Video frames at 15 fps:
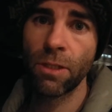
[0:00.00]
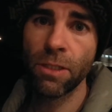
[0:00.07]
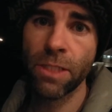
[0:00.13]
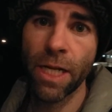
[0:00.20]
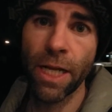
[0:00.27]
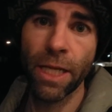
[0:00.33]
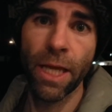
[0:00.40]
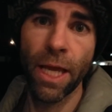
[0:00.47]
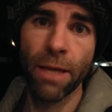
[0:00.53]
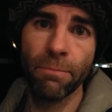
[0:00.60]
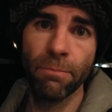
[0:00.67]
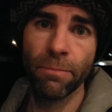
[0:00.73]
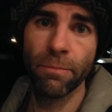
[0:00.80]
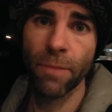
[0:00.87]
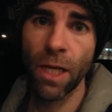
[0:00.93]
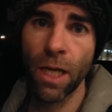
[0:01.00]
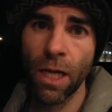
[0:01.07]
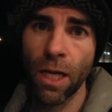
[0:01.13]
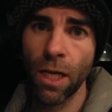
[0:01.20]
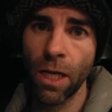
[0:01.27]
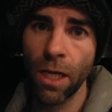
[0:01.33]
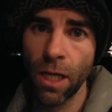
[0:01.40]
Thursday night game,
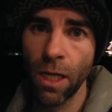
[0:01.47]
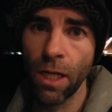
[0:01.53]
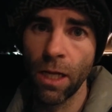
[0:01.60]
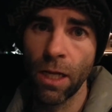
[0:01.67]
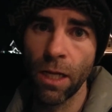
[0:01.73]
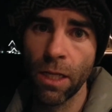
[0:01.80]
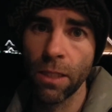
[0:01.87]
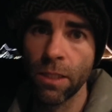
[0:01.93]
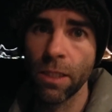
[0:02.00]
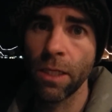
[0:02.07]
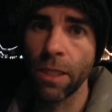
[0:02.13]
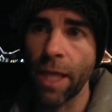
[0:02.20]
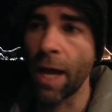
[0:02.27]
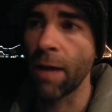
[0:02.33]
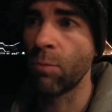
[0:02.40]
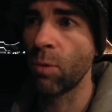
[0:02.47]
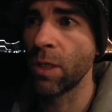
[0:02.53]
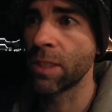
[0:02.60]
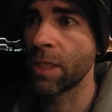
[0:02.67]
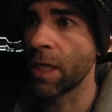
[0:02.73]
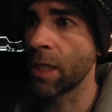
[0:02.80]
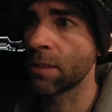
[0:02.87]
uh, the
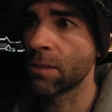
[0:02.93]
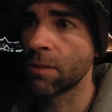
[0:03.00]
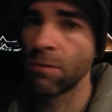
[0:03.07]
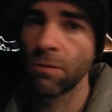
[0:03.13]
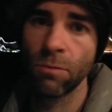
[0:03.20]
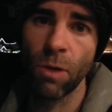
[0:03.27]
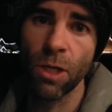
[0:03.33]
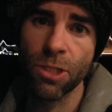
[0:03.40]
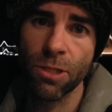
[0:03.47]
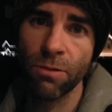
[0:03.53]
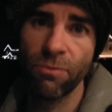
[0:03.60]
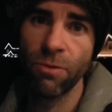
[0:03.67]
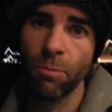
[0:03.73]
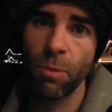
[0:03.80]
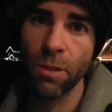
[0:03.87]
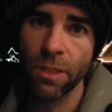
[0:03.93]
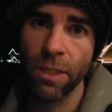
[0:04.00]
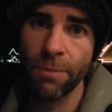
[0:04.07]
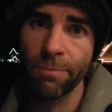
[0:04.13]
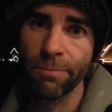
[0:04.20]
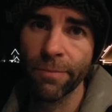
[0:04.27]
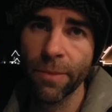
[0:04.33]
Cowboys against the Washington football
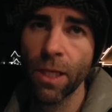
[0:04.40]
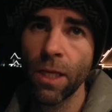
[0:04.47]
team.